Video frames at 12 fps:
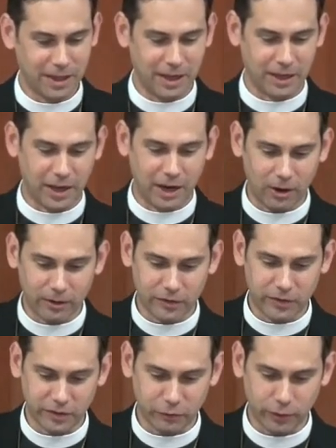In Gerhard's
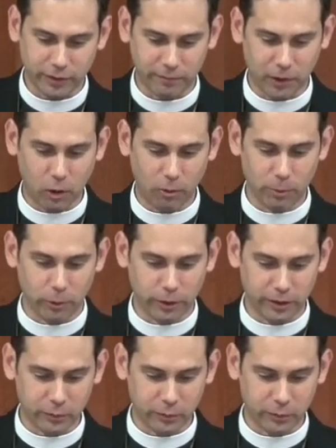district of Coburg,